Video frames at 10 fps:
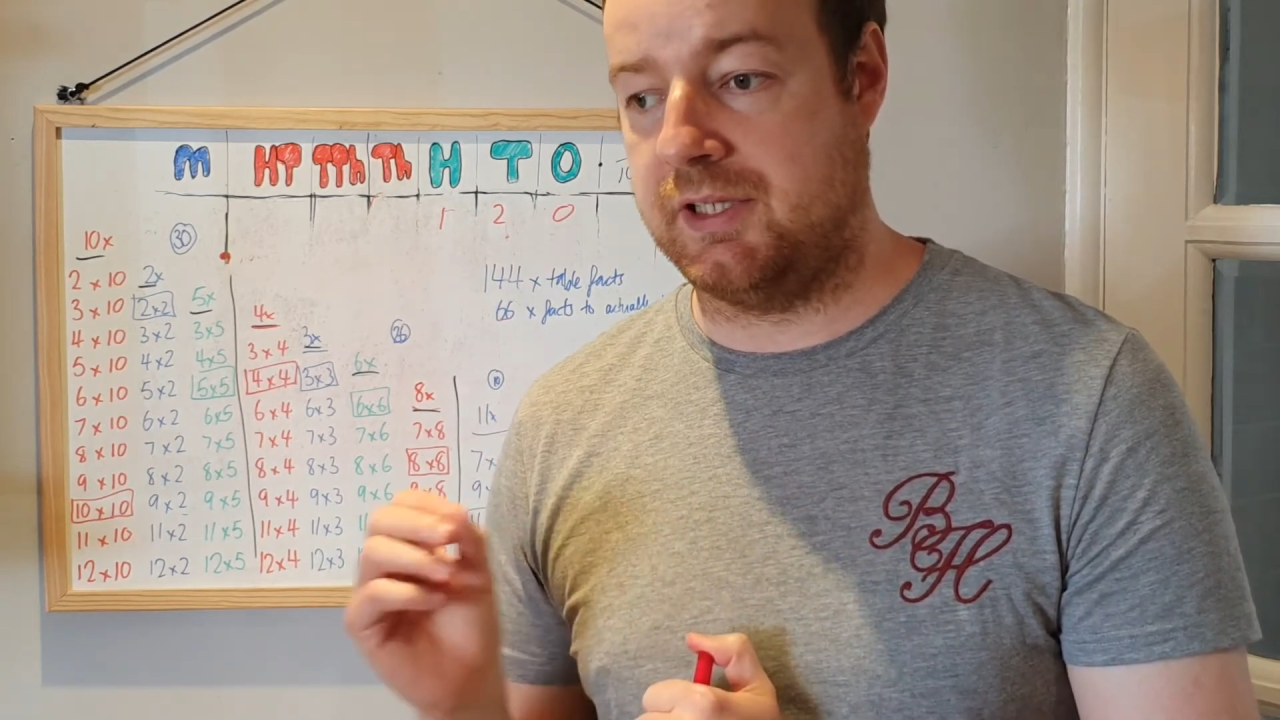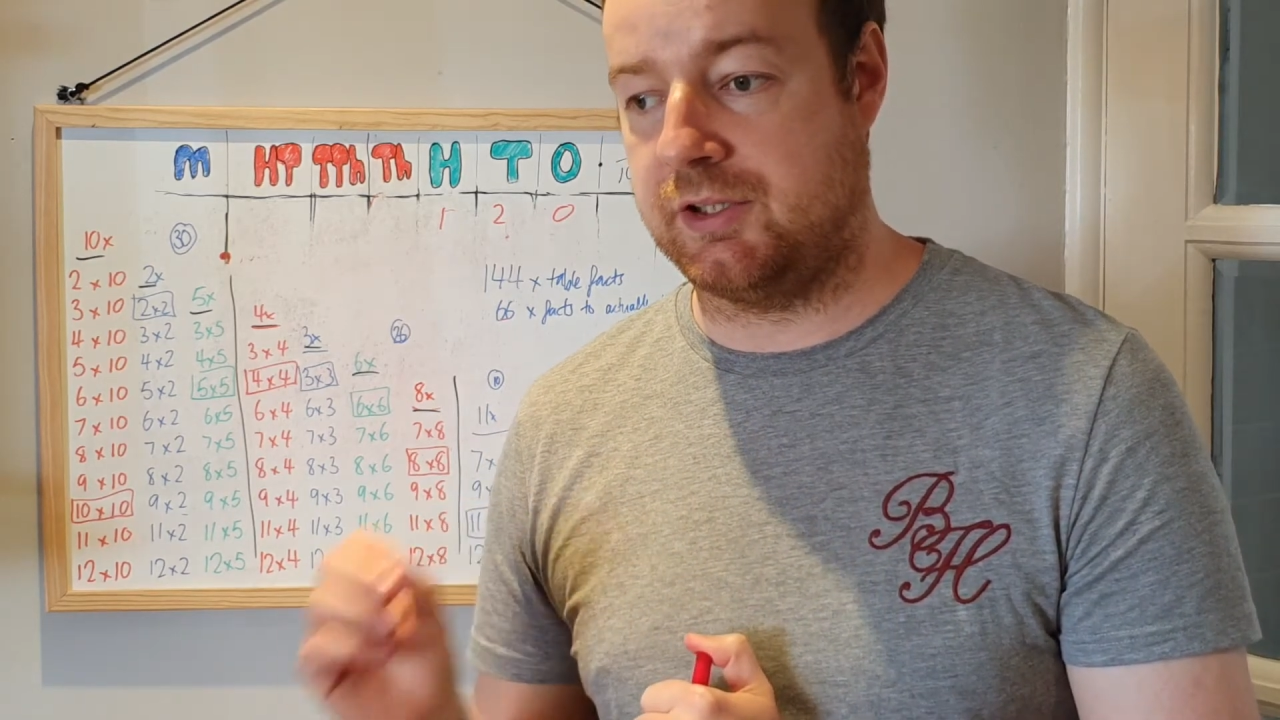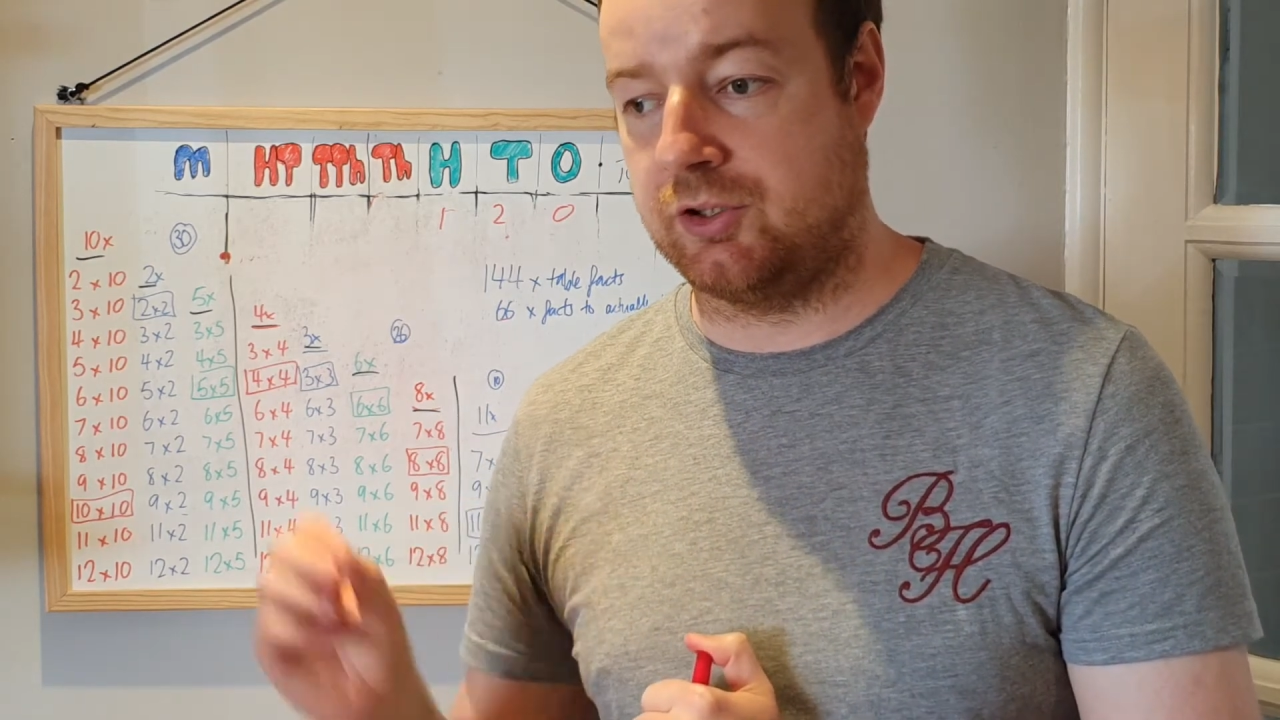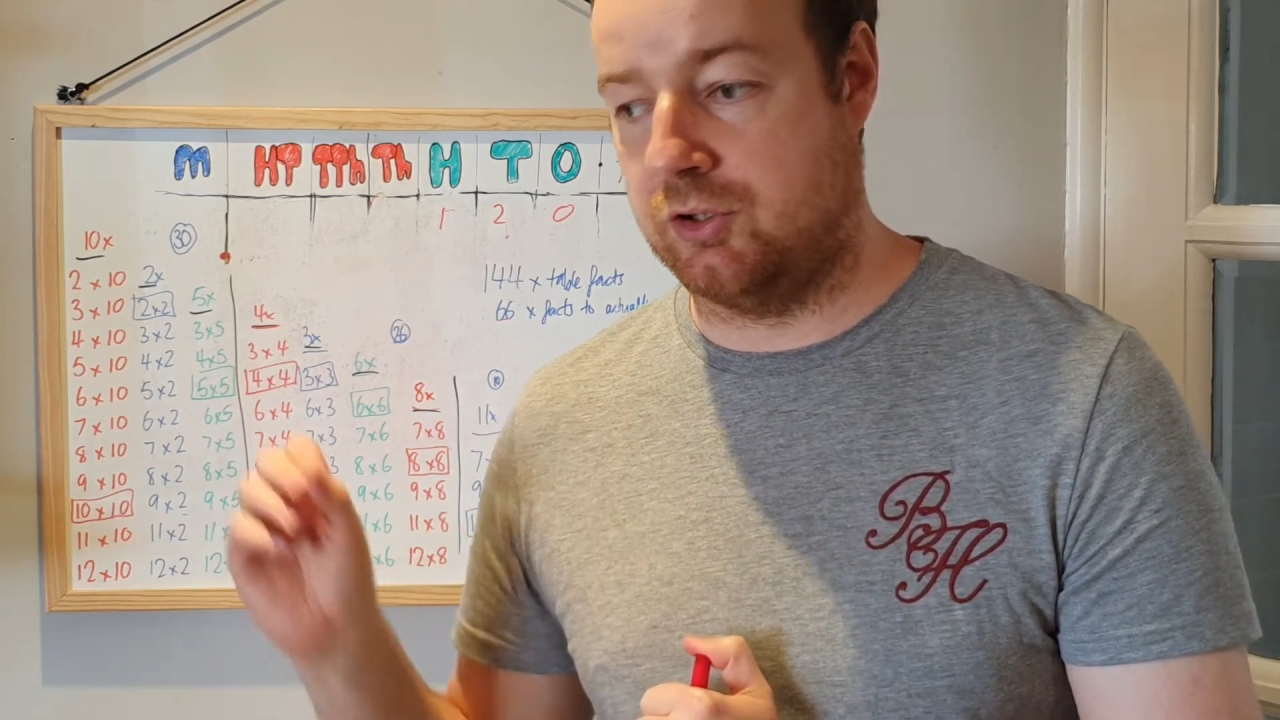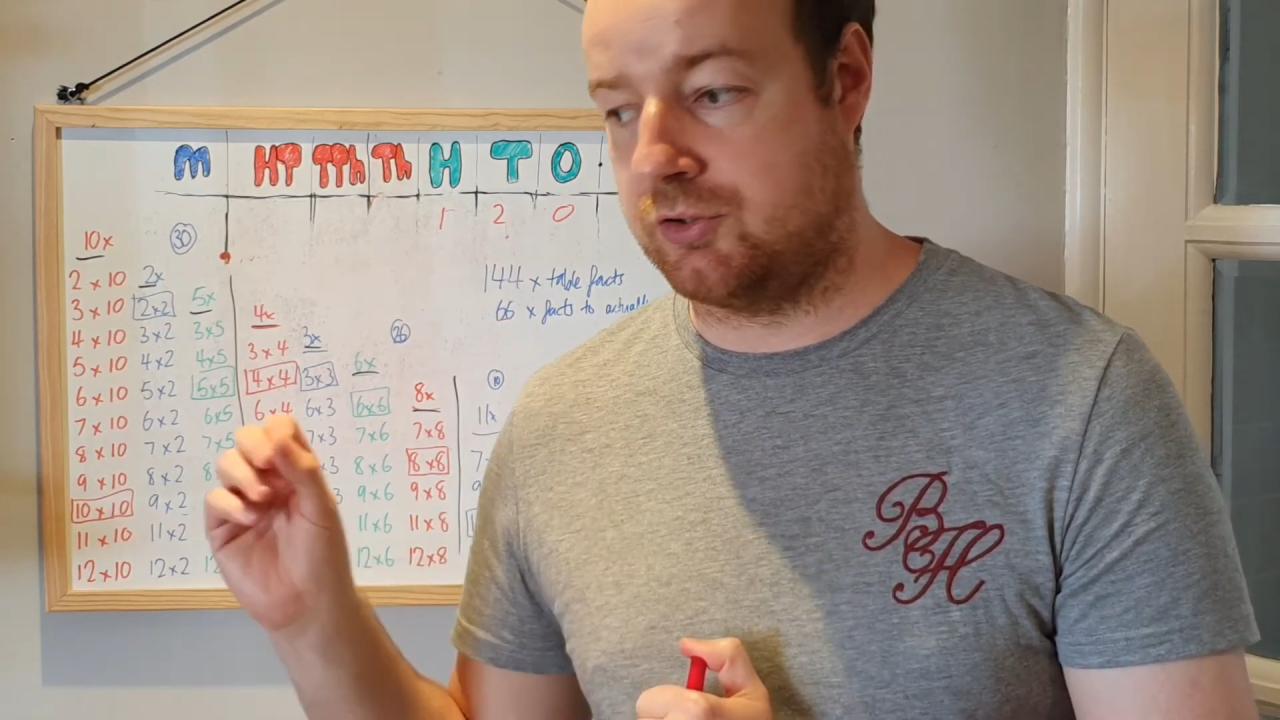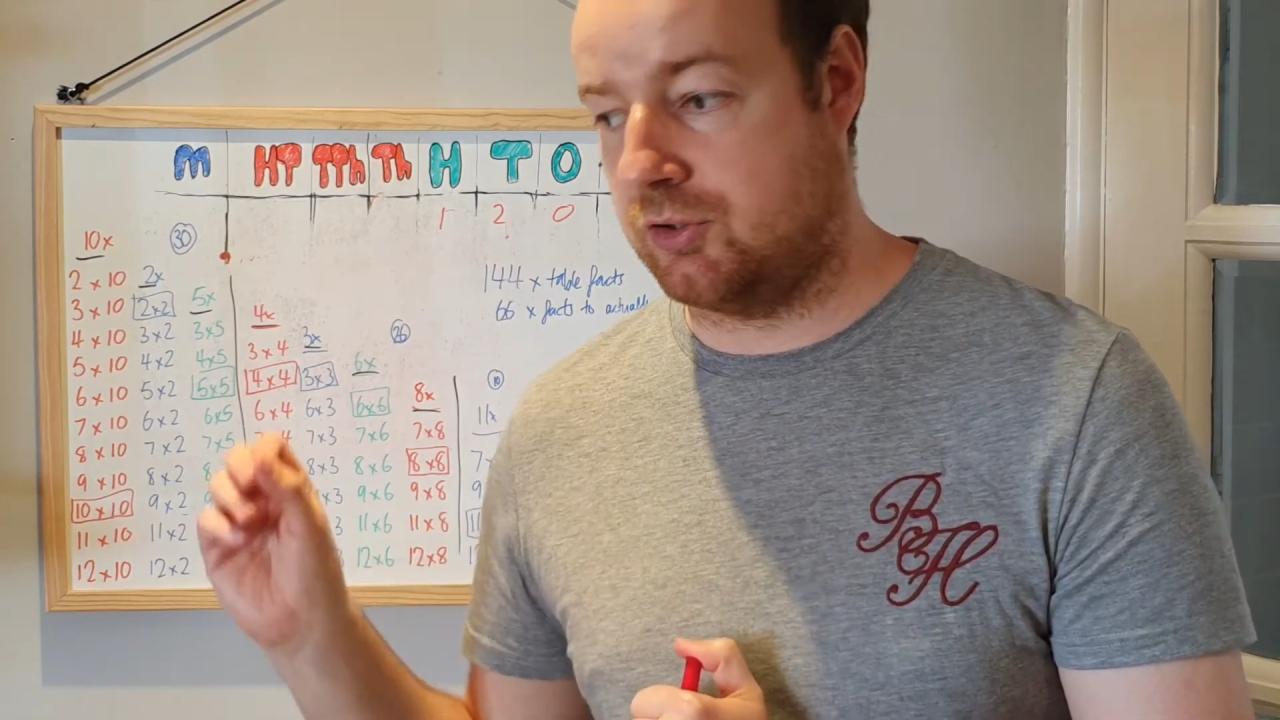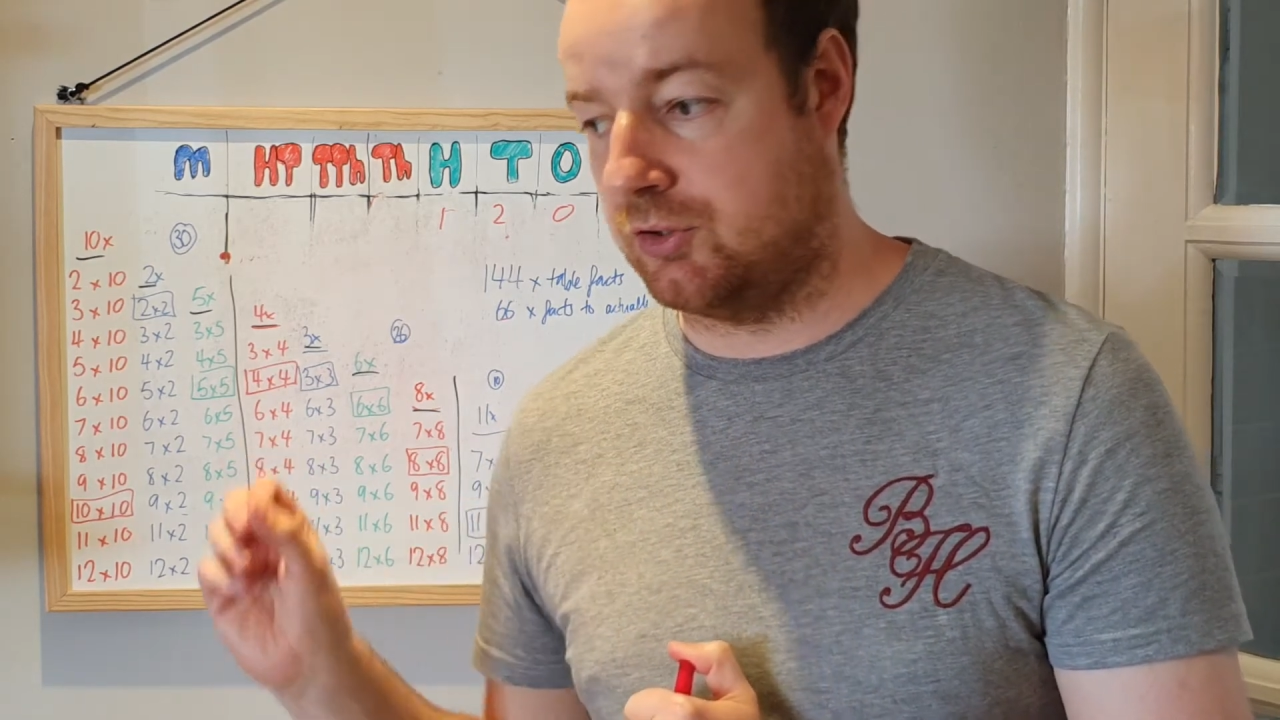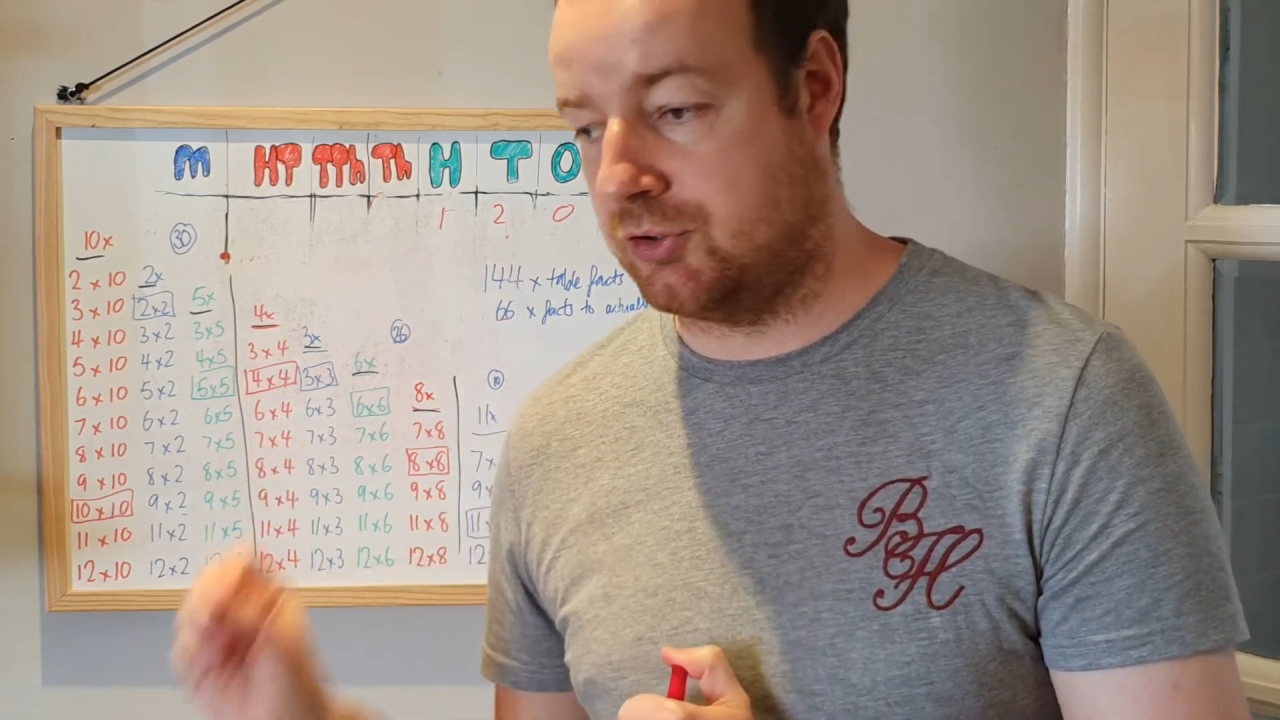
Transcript: good